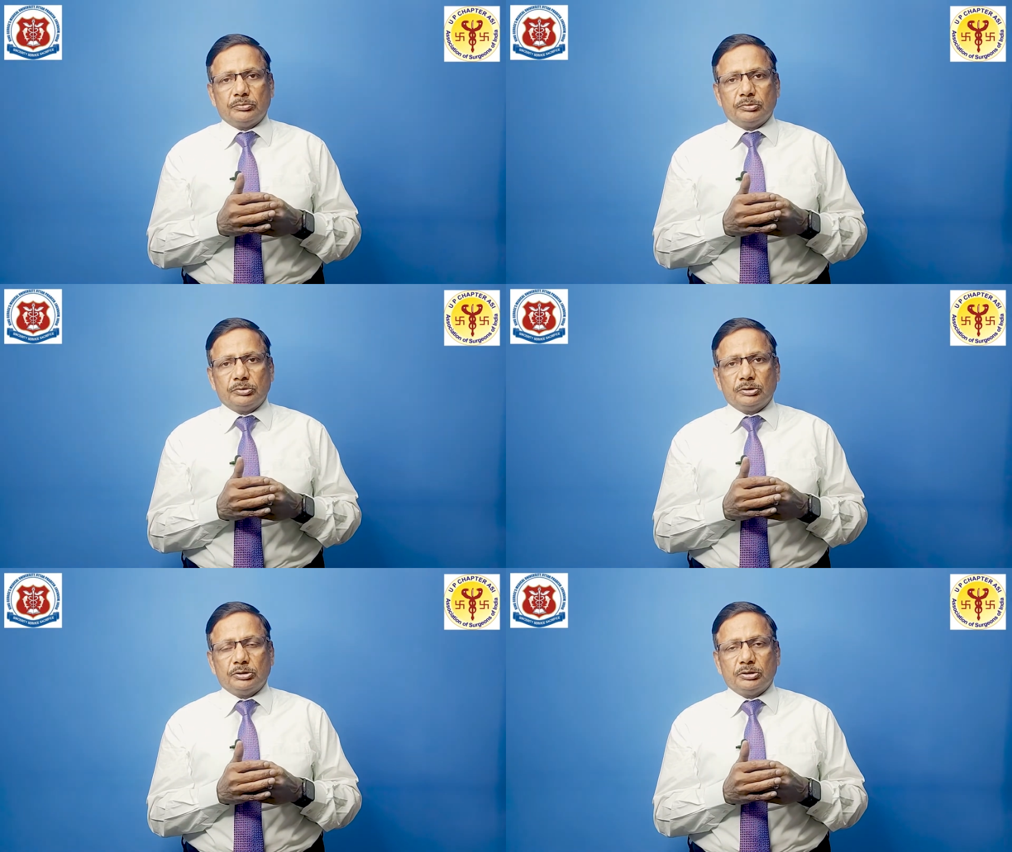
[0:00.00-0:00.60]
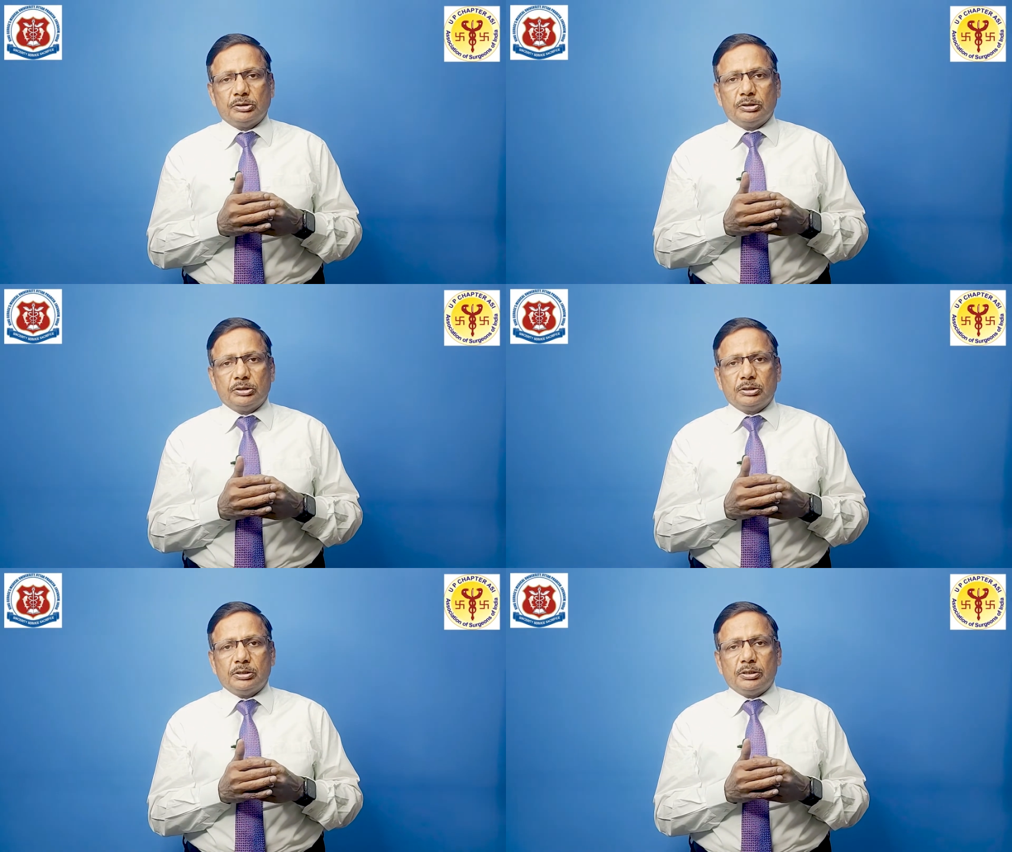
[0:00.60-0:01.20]

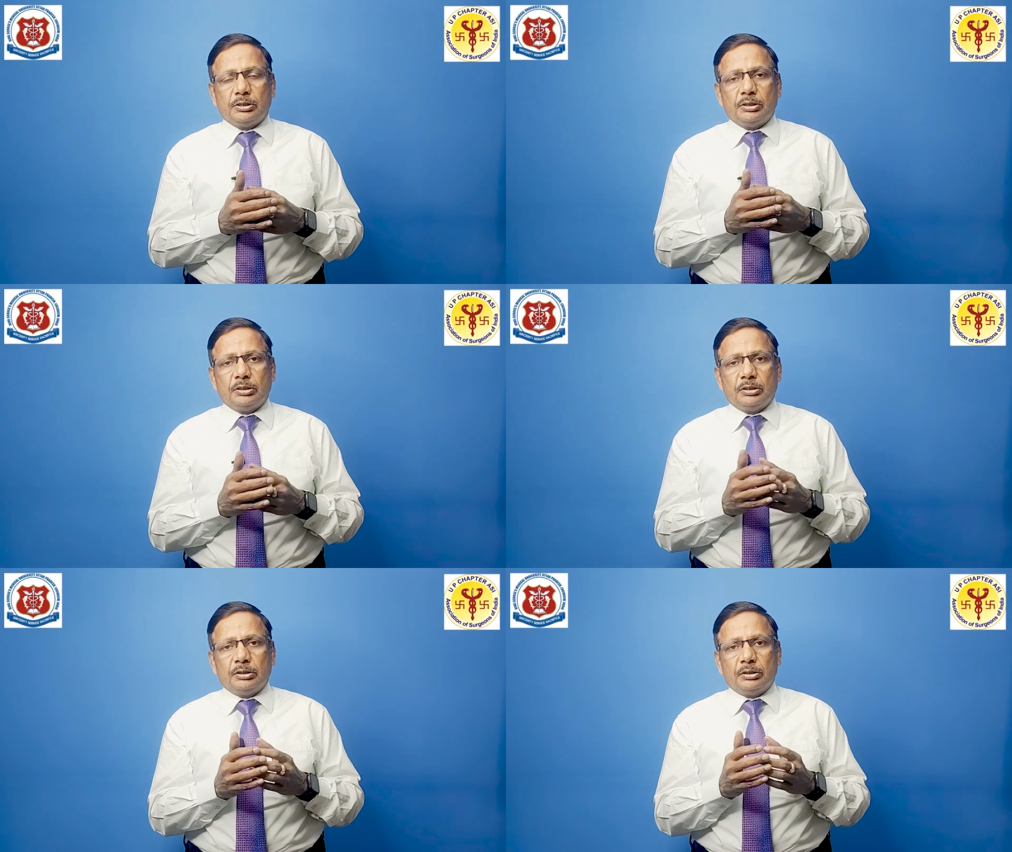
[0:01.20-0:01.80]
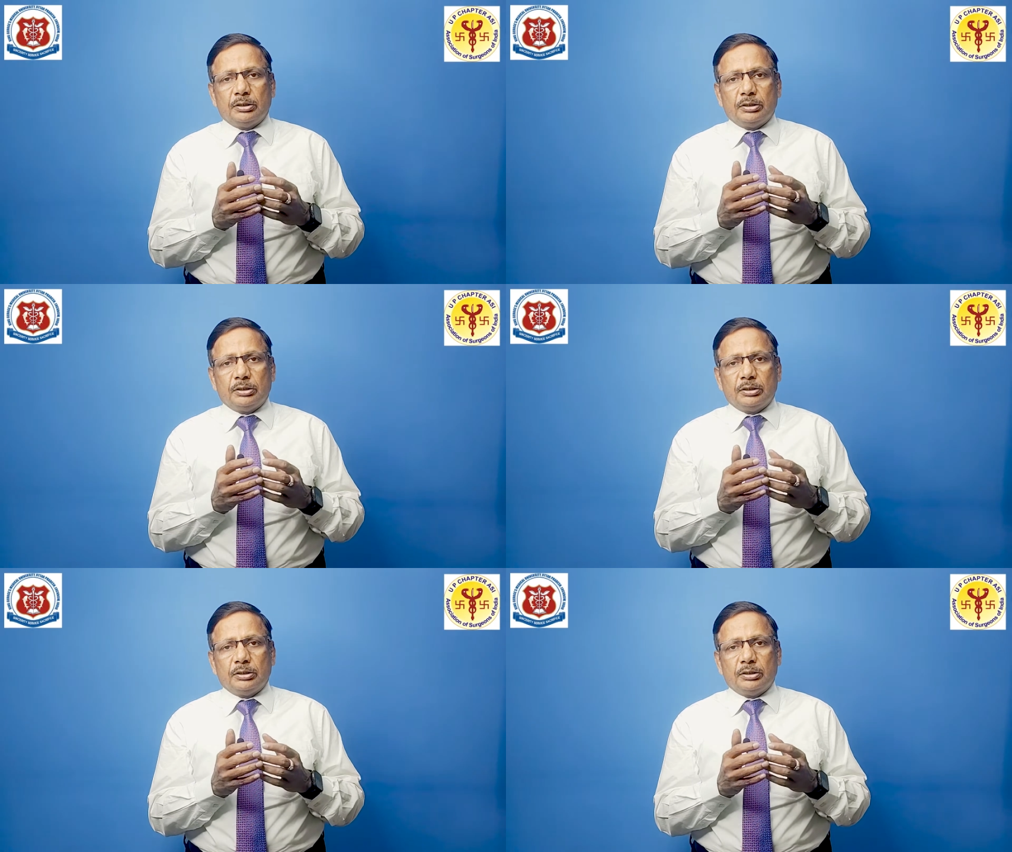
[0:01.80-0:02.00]
[no speech]